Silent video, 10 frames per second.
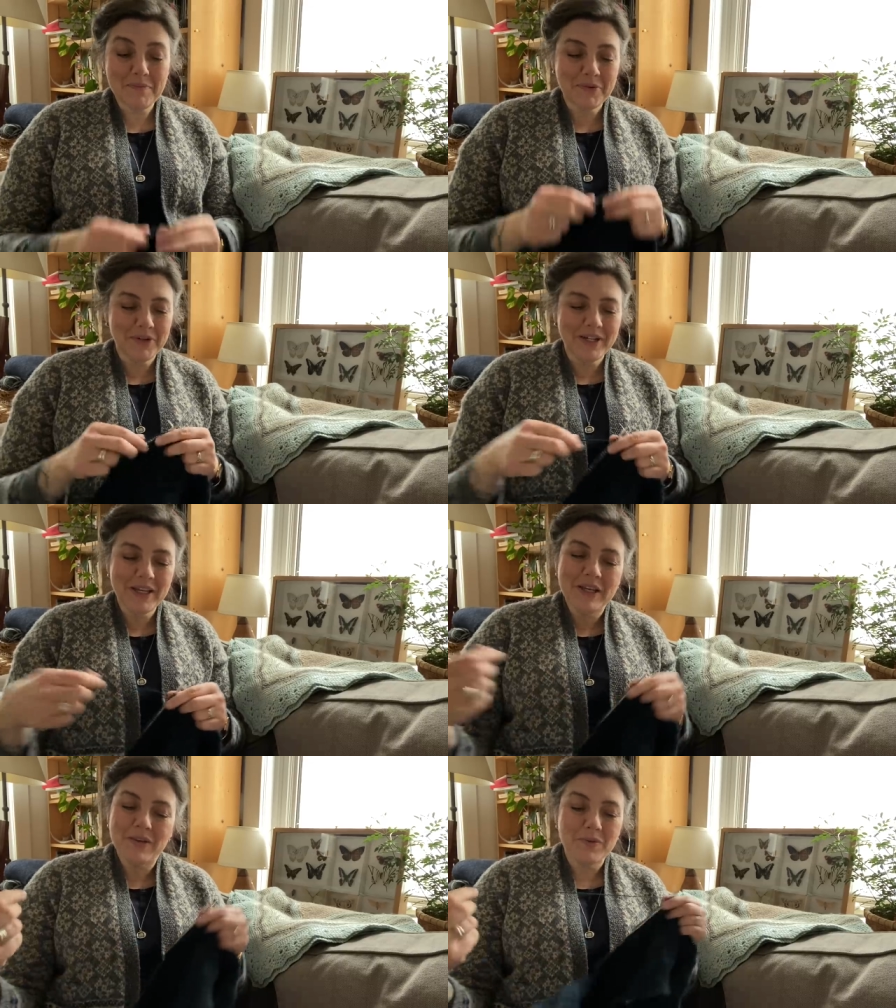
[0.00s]

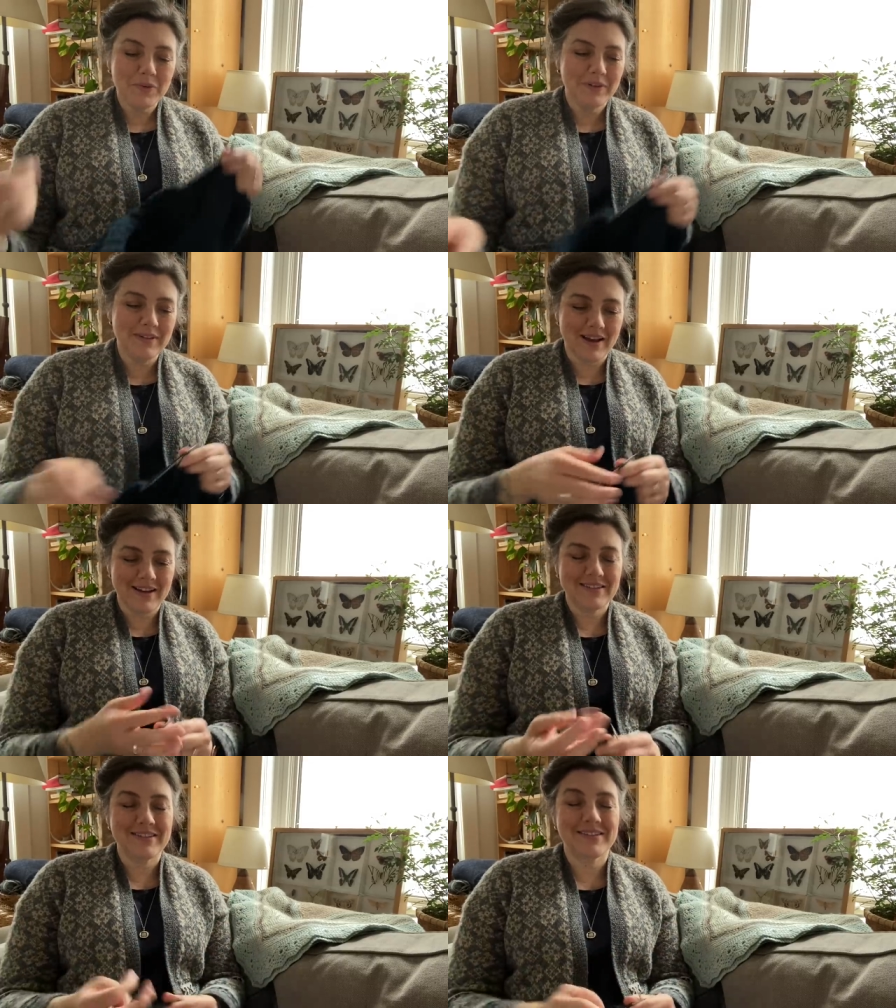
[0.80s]
pretty
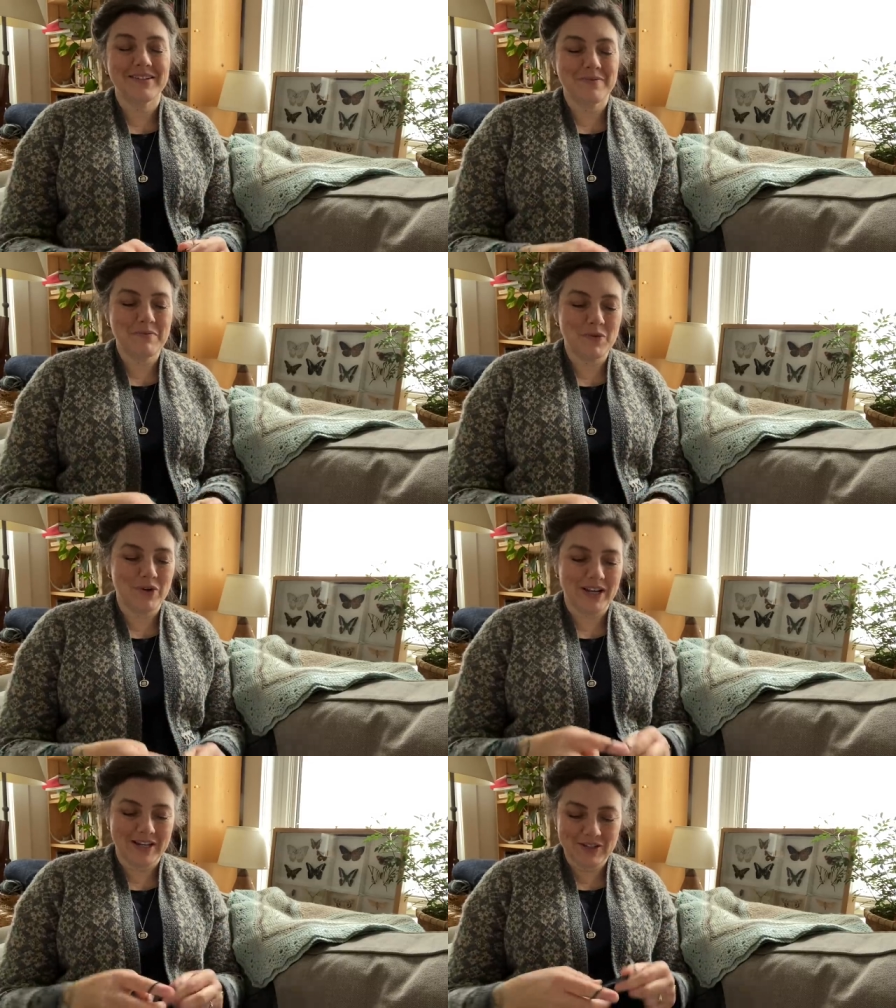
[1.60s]
relaxed
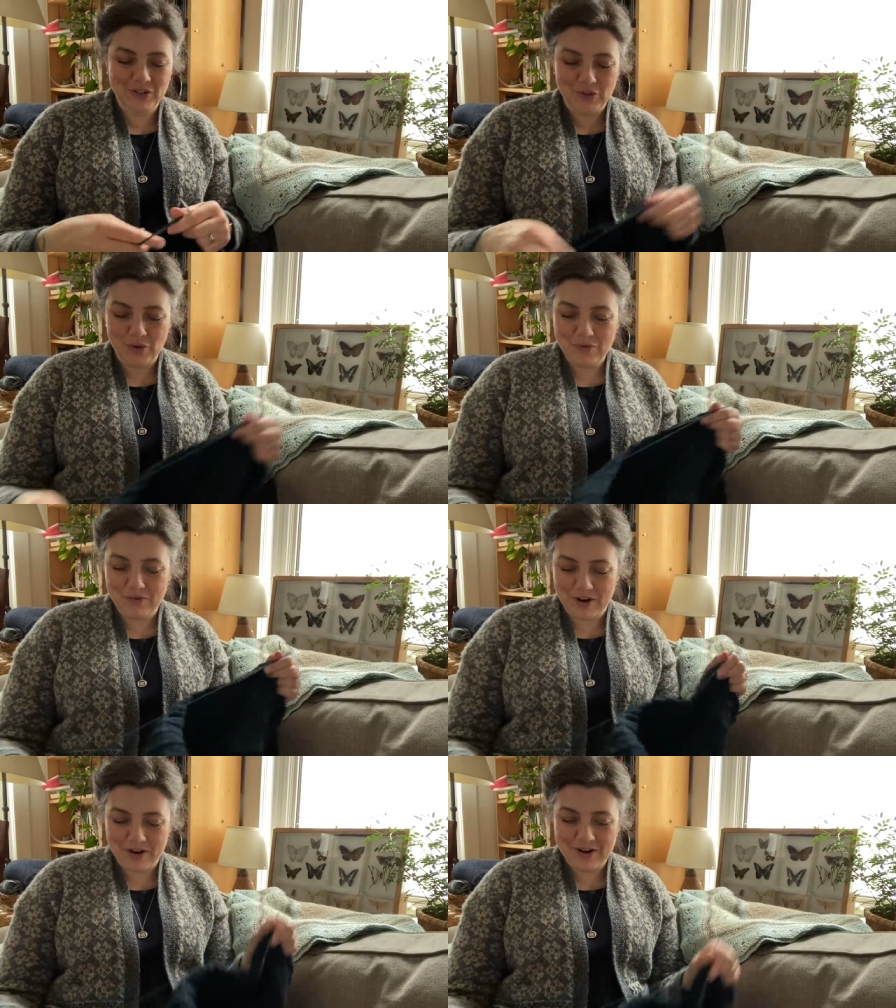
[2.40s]
morning so
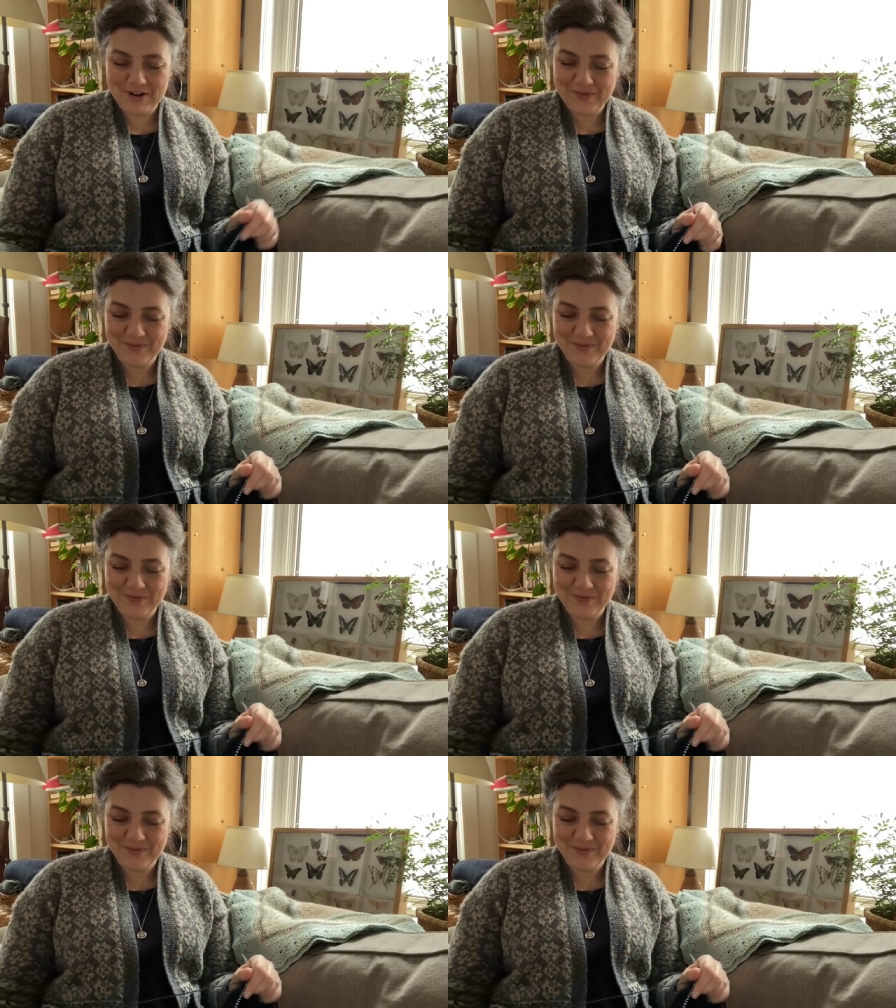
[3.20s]
far.